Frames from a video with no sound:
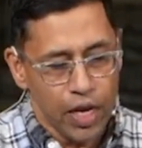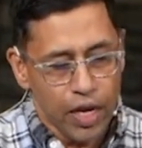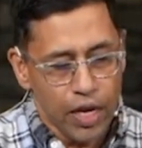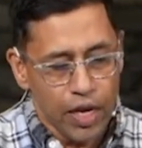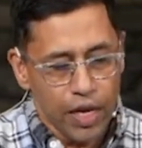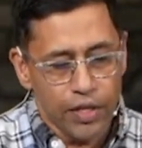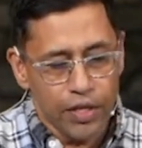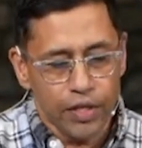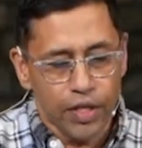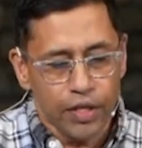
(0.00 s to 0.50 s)

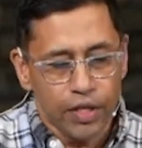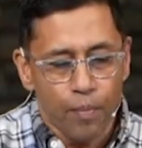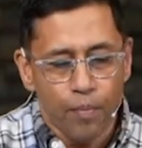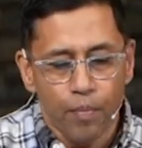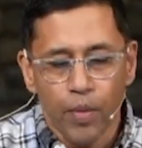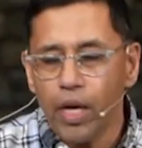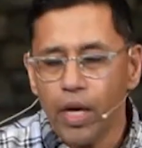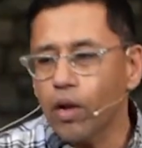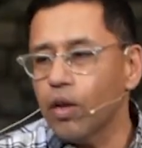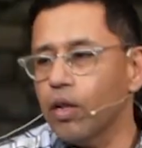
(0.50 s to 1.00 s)
is in the
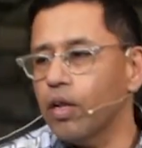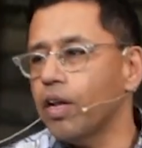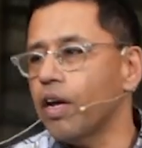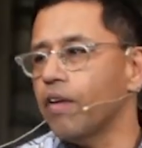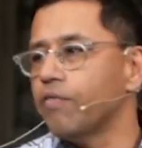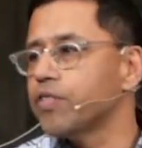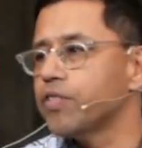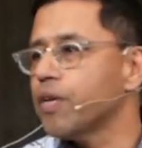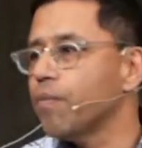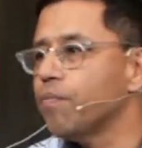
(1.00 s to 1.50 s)
middle of
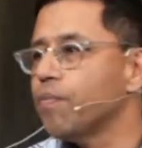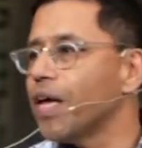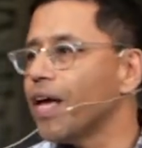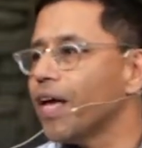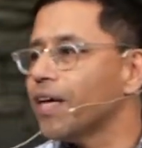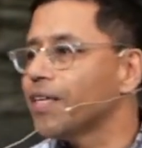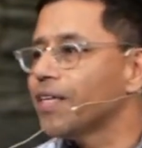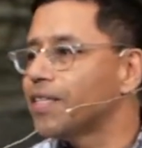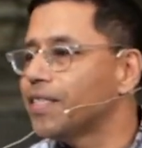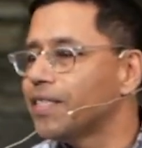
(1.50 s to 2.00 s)
some
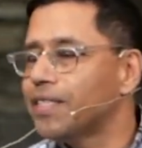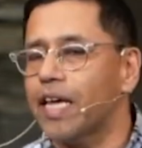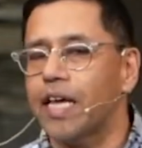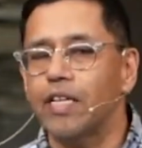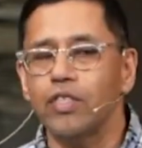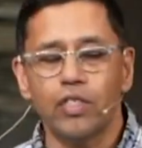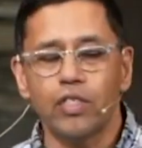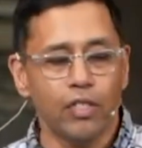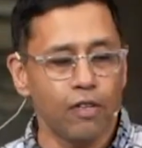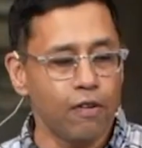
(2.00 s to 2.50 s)

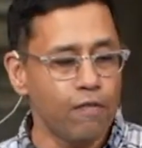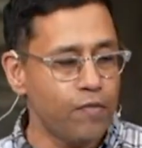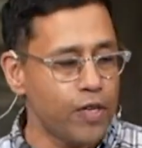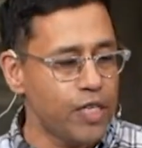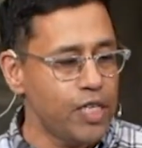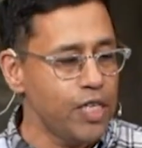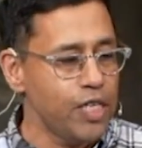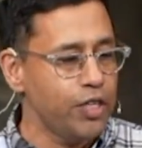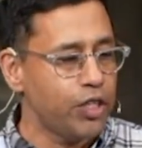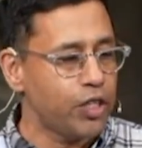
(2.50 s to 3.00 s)
extensive
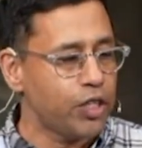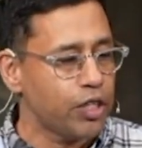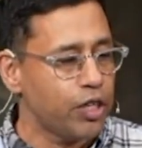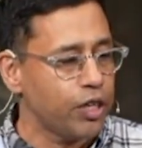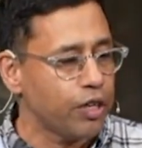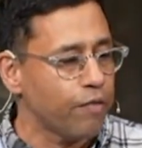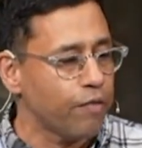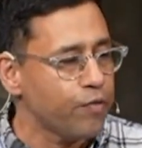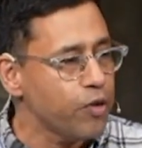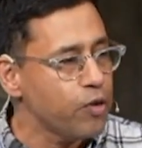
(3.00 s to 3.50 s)
teaching.
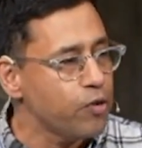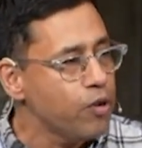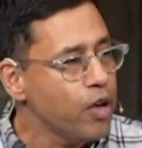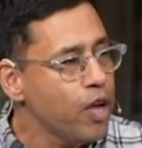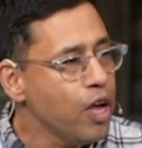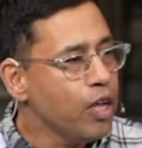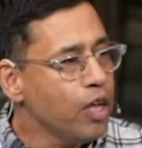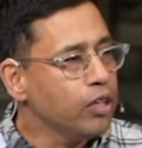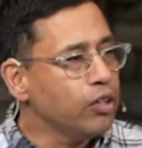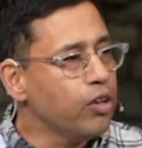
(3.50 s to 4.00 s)
If you
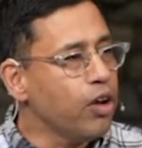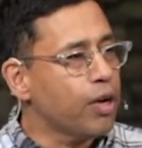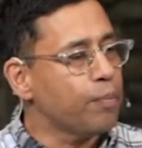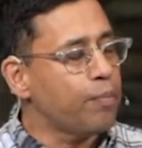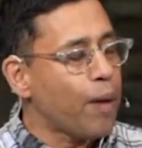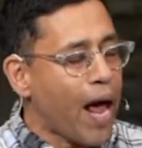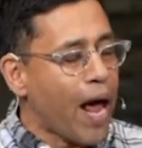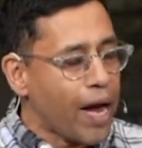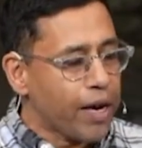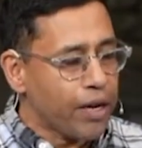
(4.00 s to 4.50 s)
look
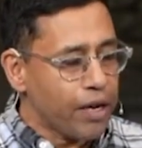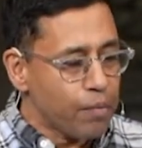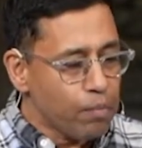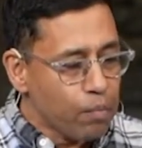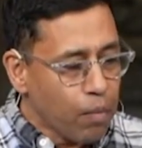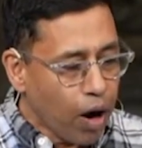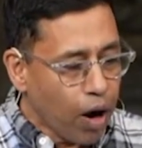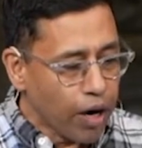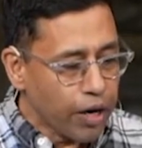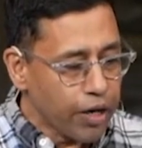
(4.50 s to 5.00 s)
back at
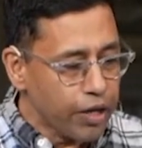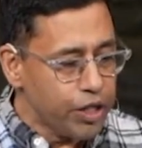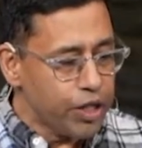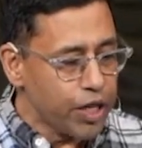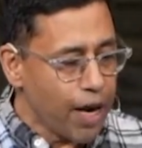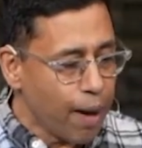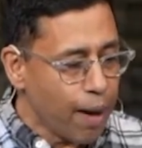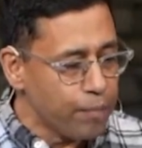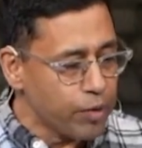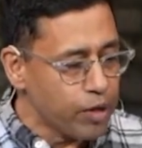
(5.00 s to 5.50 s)
Mark
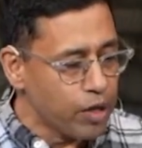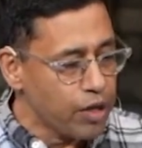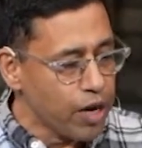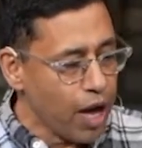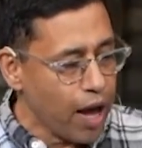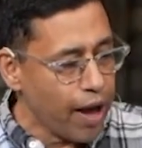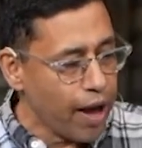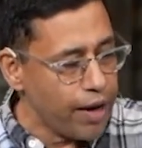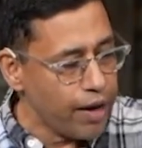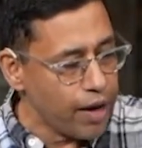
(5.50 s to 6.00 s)
chapter
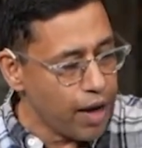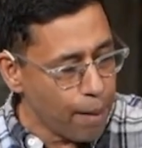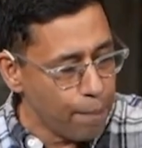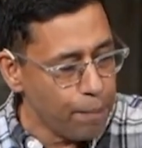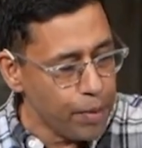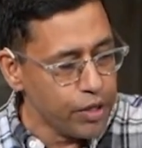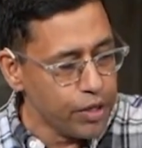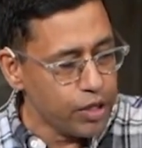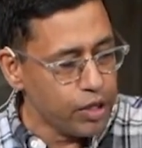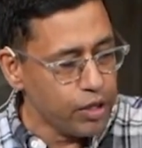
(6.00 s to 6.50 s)
9 up
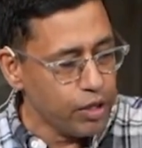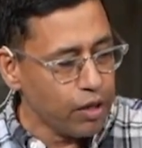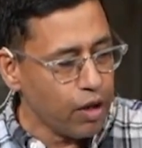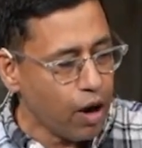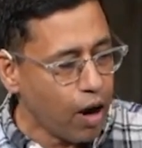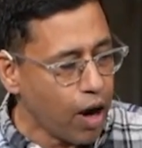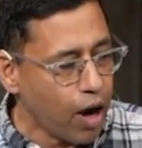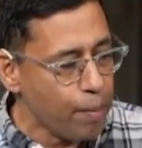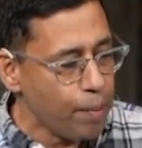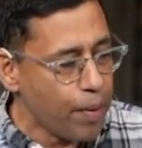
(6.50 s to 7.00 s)
until
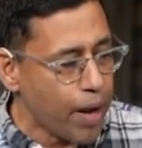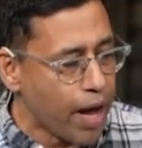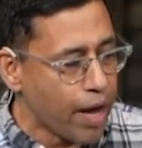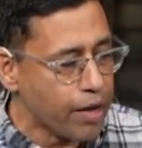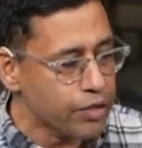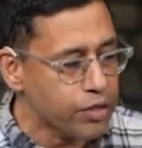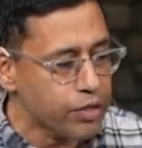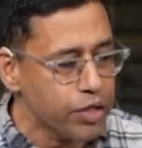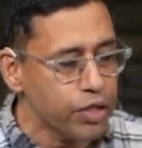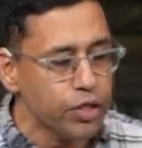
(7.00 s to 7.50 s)
our
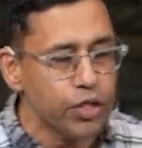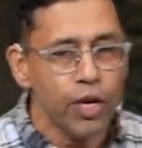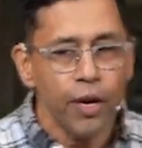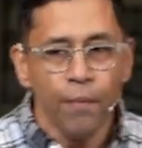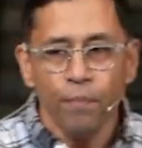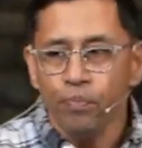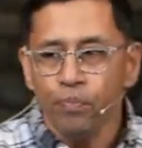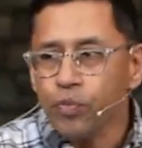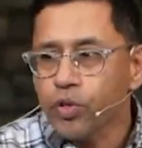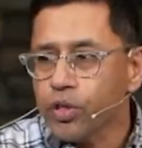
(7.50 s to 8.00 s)
passage,
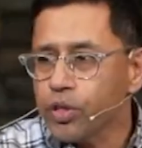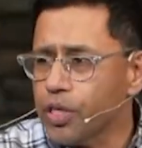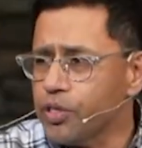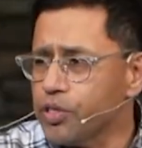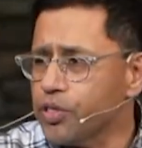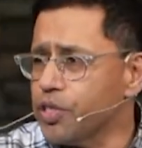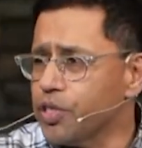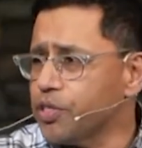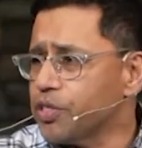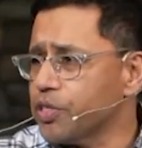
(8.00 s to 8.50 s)
there's
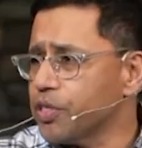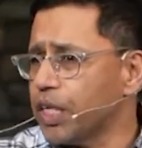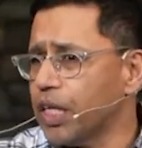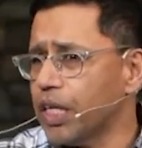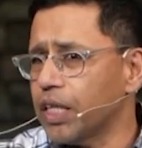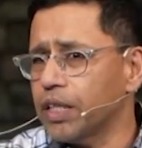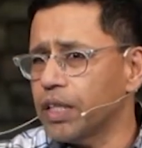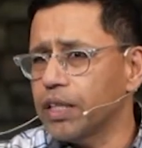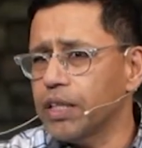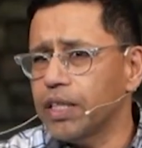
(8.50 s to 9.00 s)
this
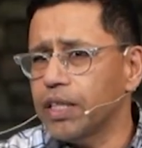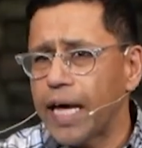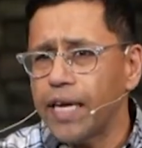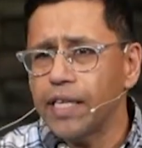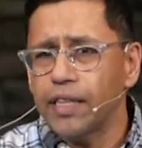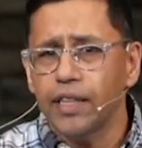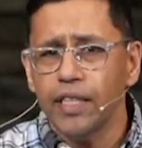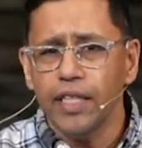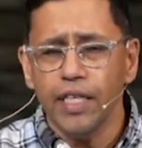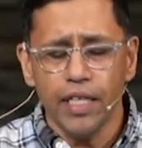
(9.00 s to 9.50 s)

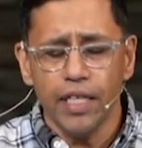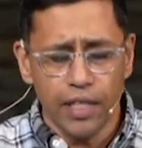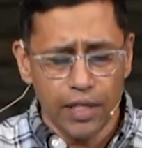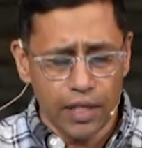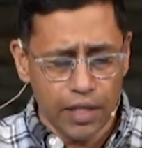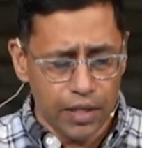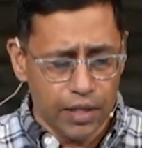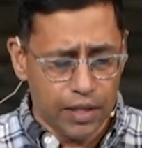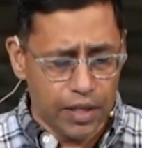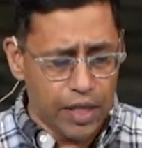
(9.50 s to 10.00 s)
lengthy
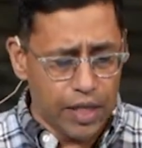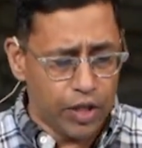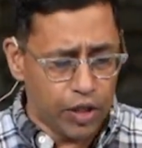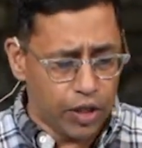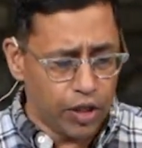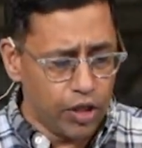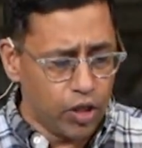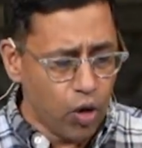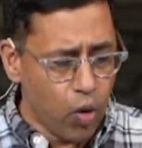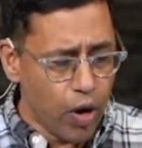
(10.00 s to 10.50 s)

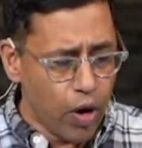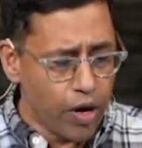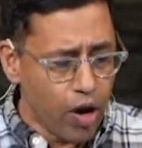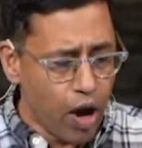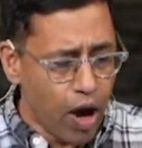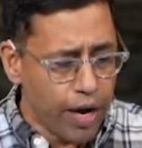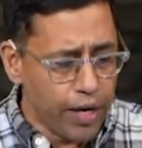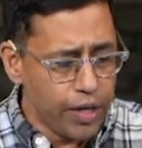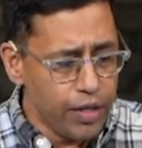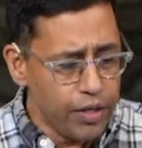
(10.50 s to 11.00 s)
teaching going
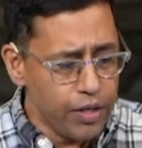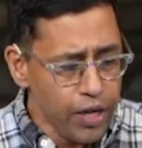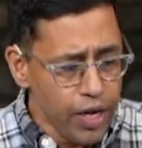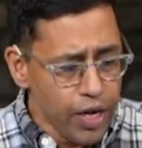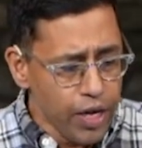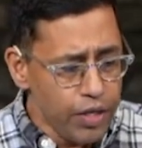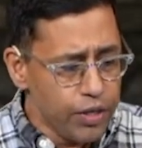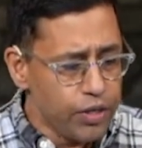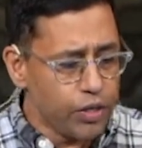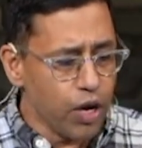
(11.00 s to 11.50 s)
on. He
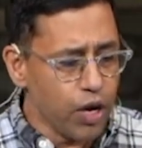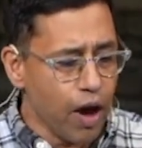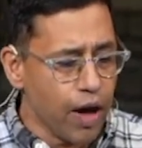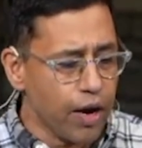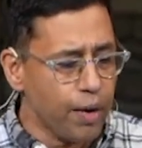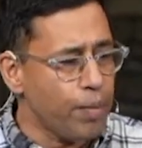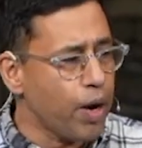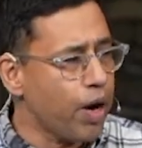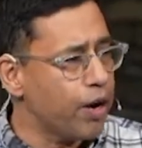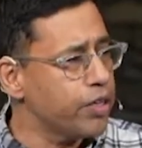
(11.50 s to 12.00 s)
he's taught
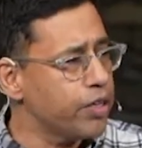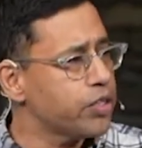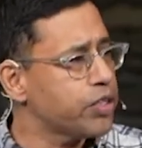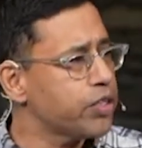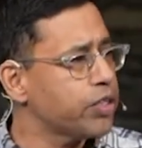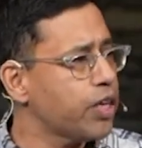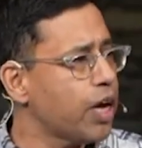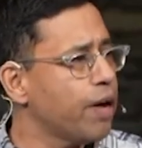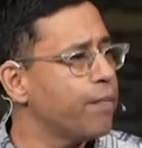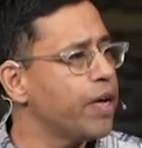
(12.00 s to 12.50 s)
about his
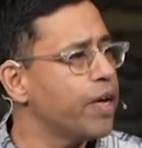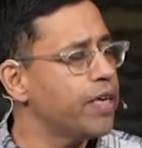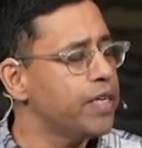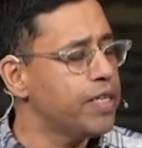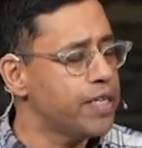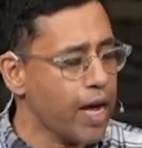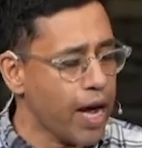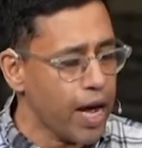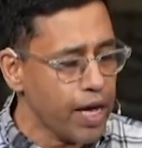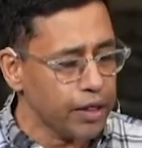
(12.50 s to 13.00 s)
coming
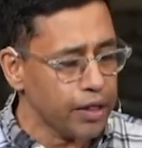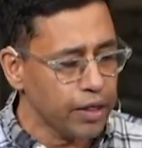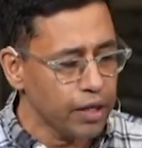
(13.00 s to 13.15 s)
death.